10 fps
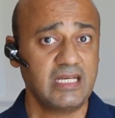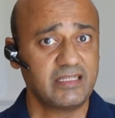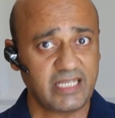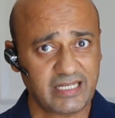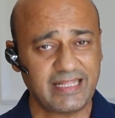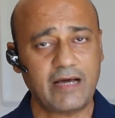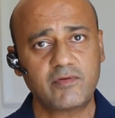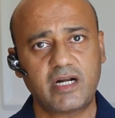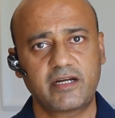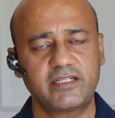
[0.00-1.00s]
The cloud
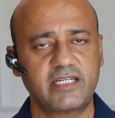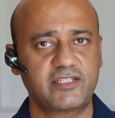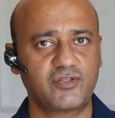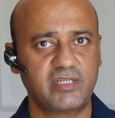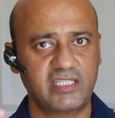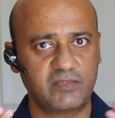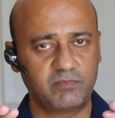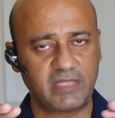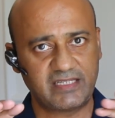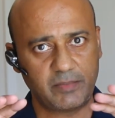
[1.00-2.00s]
architecture is
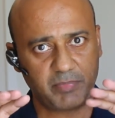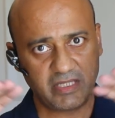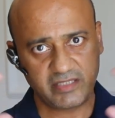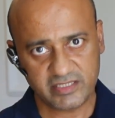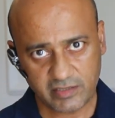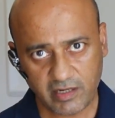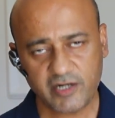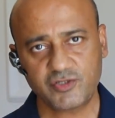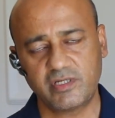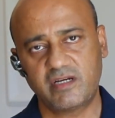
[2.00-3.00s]
that the build is
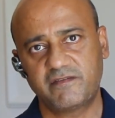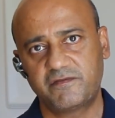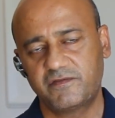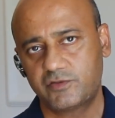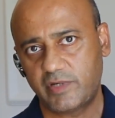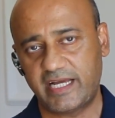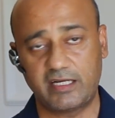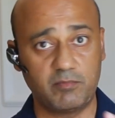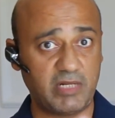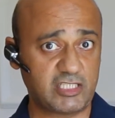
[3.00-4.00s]
large enough to
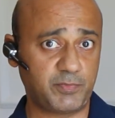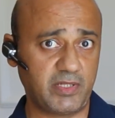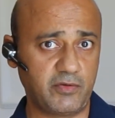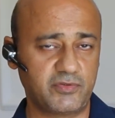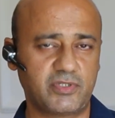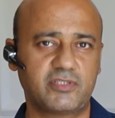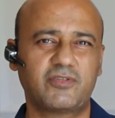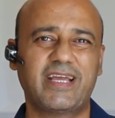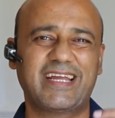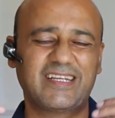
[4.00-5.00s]
handle multiple users,
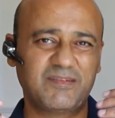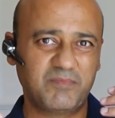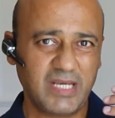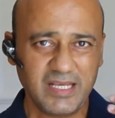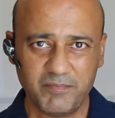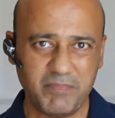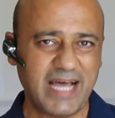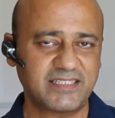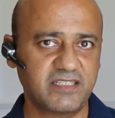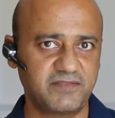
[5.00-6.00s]
to handle
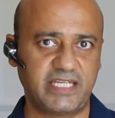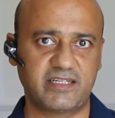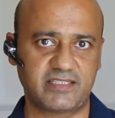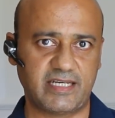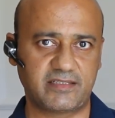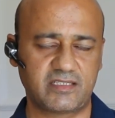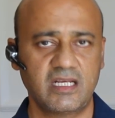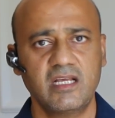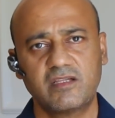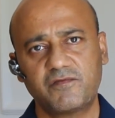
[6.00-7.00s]
massive data sets.
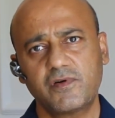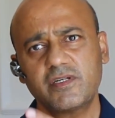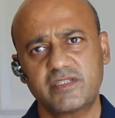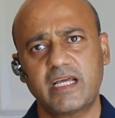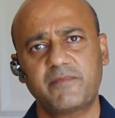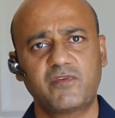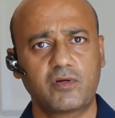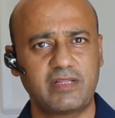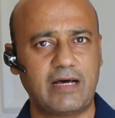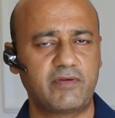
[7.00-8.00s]
The first step for a
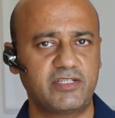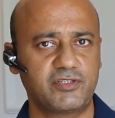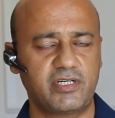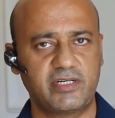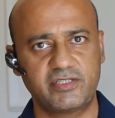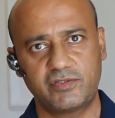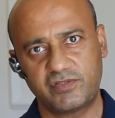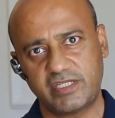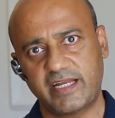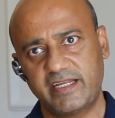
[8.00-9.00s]
cloud engineer is to
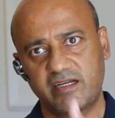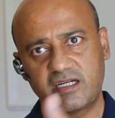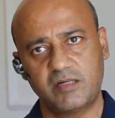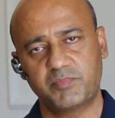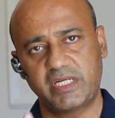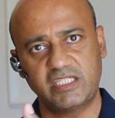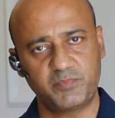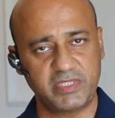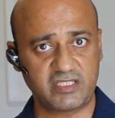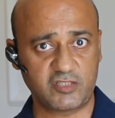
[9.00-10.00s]
study a company's
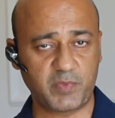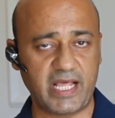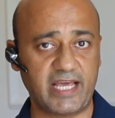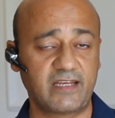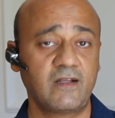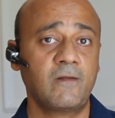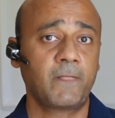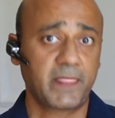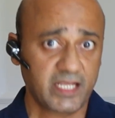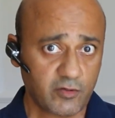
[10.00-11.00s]
business plan,
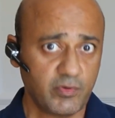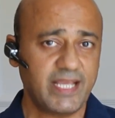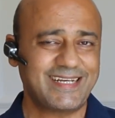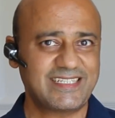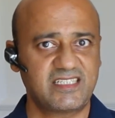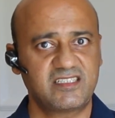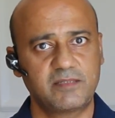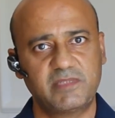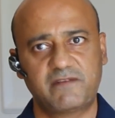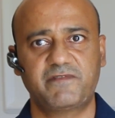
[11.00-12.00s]
create a
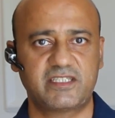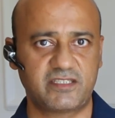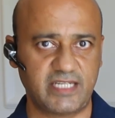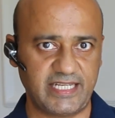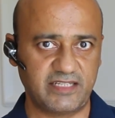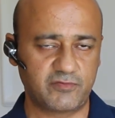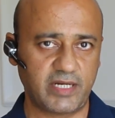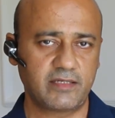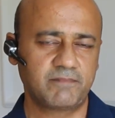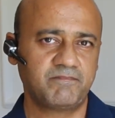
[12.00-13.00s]
system that fits the needs, right?